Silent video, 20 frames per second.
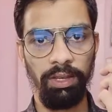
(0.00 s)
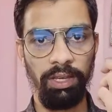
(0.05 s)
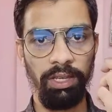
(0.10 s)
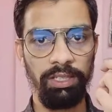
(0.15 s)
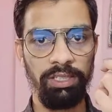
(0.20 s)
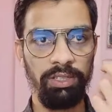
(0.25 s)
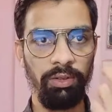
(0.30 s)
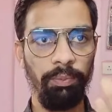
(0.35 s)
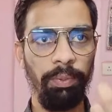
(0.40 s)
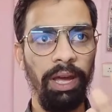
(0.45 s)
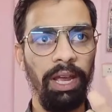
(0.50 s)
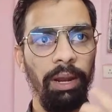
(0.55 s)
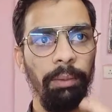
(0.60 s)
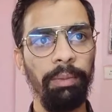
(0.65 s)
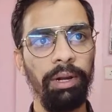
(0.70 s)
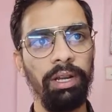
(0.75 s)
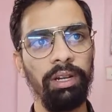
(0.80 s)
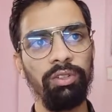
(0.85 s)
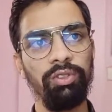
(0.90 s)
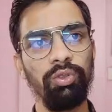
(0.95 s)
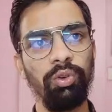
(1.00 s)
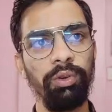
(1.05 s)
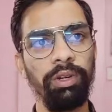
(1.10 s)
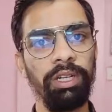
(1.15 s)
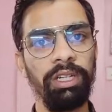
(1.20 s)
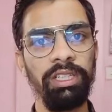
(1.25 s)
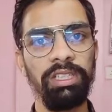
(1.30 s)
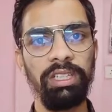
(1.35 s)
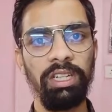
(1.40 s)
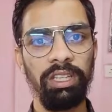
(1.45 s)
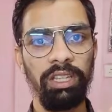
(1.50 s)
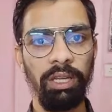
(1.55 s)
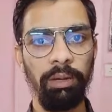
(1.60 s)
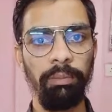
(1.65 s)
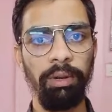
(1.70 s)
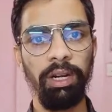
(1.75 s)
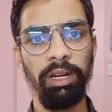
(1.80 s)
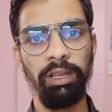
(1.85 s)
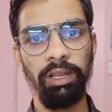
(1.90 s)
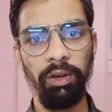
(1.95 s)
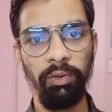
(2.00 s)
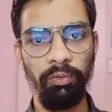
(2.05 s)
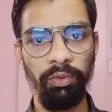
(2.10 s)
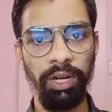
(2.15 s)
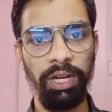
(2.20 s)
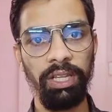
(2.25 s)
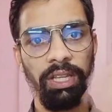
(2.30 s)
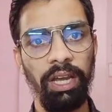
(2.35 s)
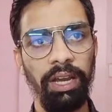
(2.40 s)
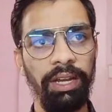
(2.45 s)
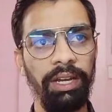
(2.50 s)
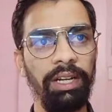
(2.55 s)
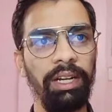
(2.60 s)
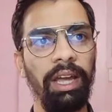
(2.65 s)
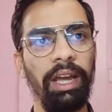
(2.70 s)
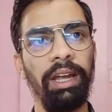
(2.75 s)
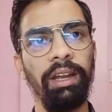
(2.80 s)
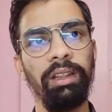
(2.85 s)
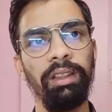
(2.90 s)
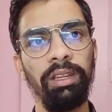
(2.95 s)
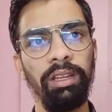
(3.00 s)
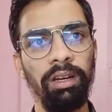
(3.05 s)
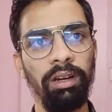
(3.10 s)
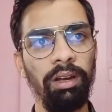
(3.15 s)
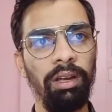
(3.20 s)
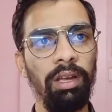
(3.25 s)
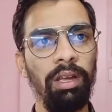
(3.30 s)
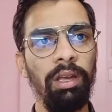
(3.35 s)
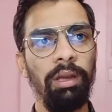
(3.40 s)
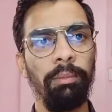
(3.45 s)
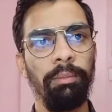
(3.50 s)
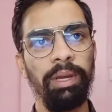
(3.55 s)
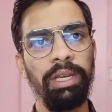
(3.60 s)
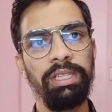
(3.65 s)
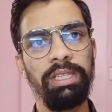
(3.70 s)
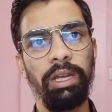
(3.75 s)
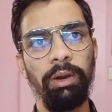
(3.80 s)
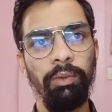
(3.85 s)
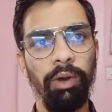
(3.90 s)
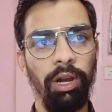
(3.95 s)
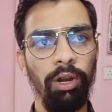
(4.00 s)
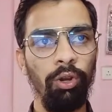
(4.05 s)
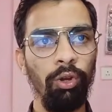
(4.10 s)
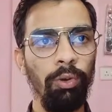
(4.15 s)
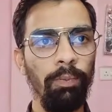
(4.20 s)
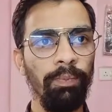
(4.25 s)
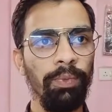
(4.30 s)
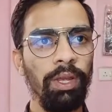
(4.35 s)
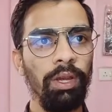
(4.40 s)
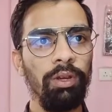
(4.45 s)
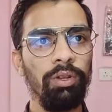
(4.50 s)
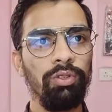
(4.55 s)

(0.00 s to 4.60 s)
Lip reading: h parameters. So it is nothing but the width, height and the pixel value.